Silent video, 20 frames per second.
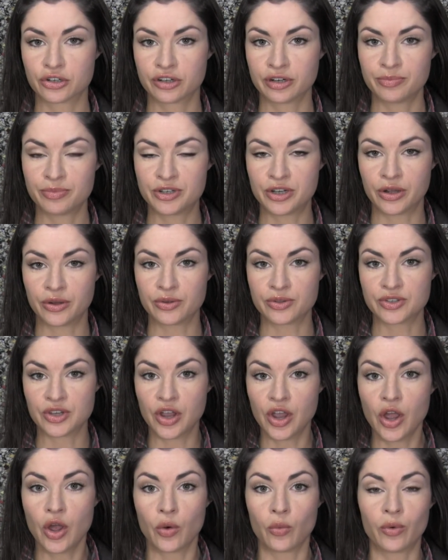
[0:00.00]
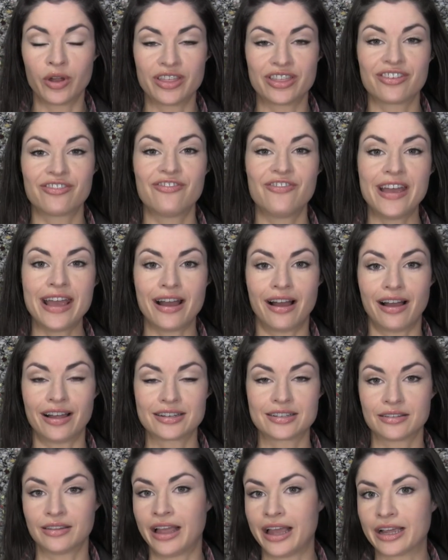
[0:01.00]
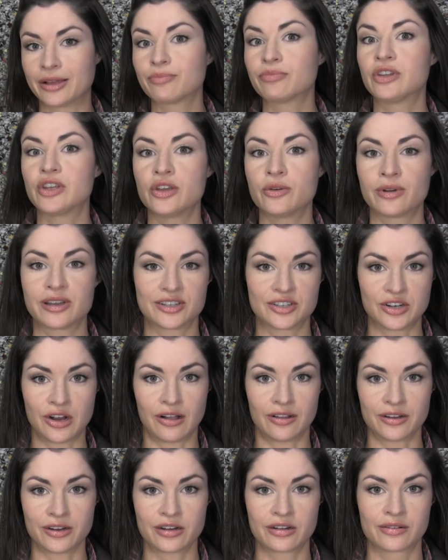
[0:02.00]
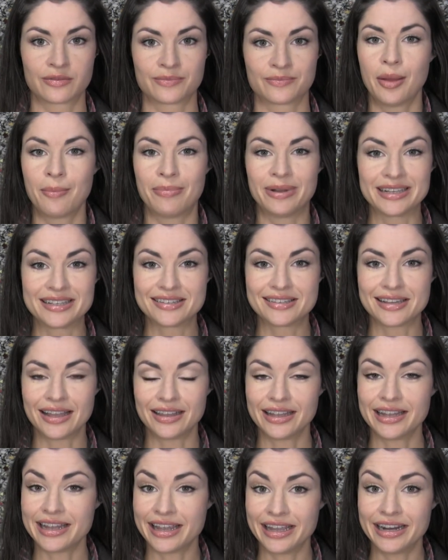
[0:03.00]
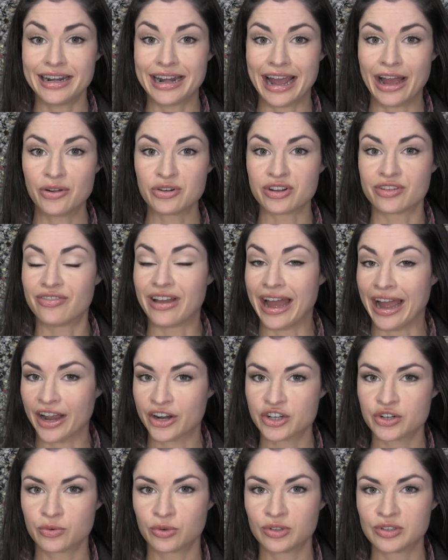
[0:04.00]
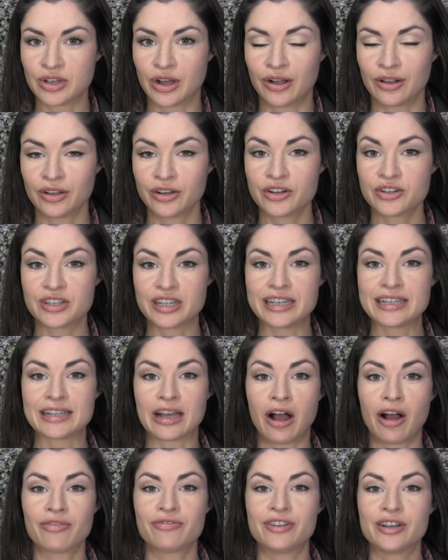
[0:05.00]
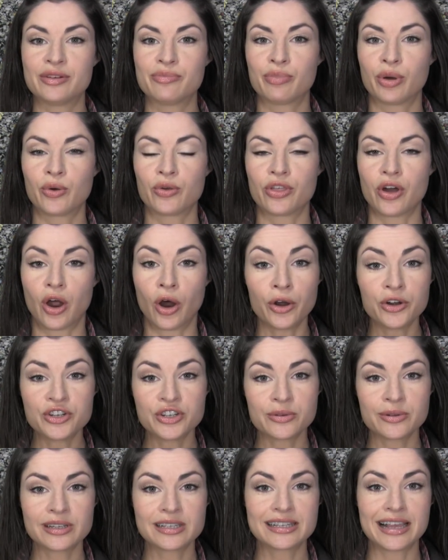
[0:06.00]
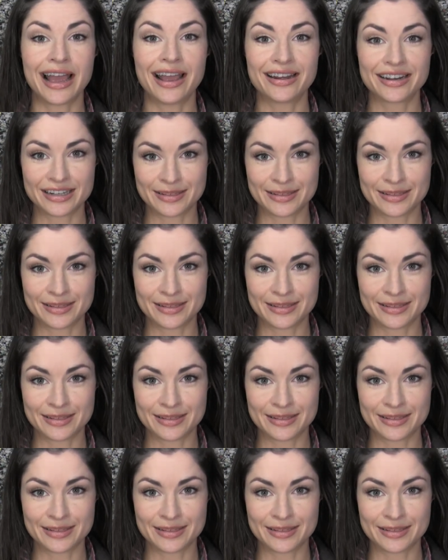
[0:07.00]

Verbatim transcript: cryptos with fiat, like the US dollar. But selling in and out of actual dollars is often both arduous and